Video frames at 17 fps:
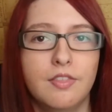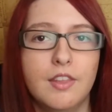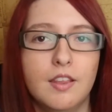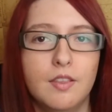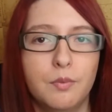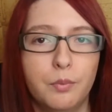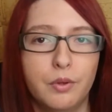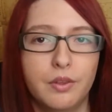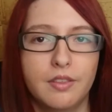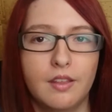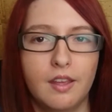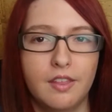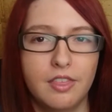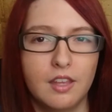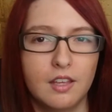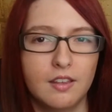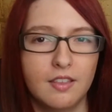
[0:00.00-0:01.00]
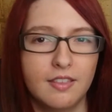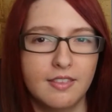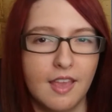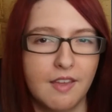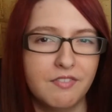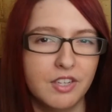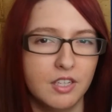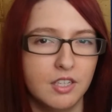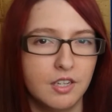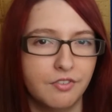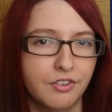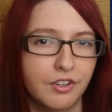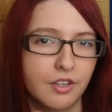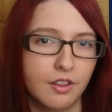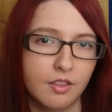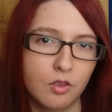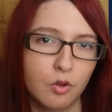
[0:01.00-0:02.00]
This was, I think, 7
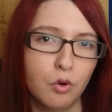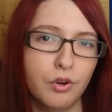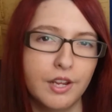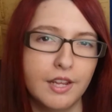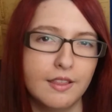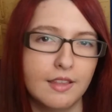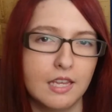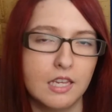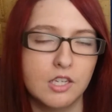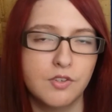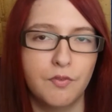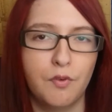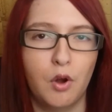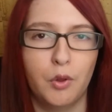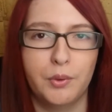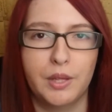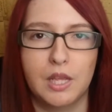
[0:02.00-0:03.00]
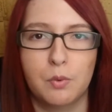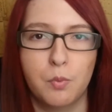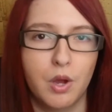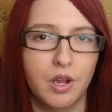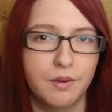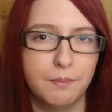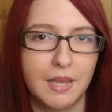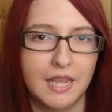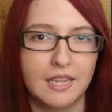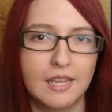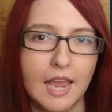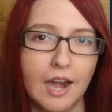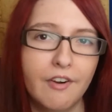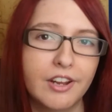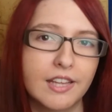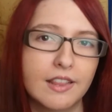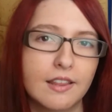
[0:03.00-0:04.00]
different stories, each following one main
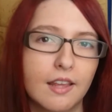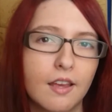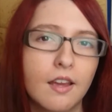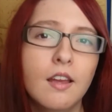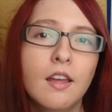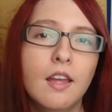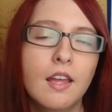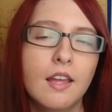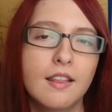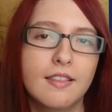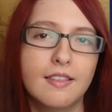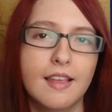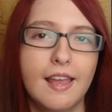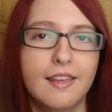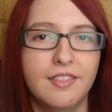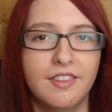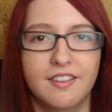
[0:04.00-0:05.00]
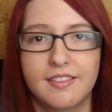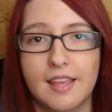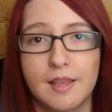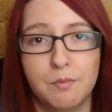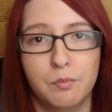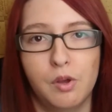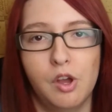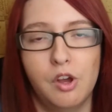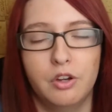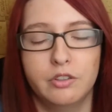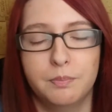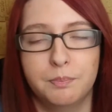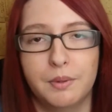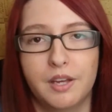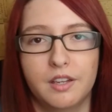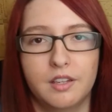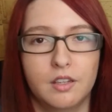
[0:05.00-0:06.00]
character, set in the same world,
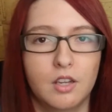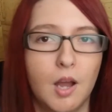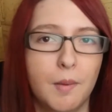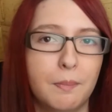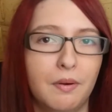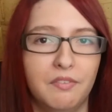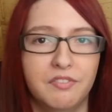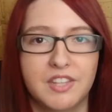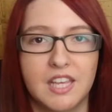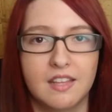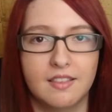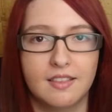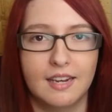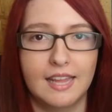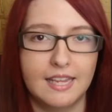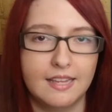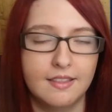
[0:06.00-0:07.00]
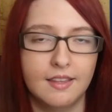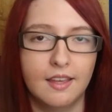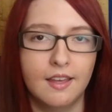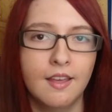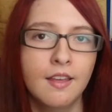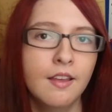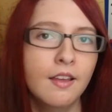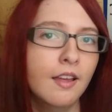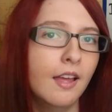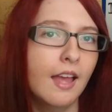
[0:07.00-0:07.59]
but a couple of years later,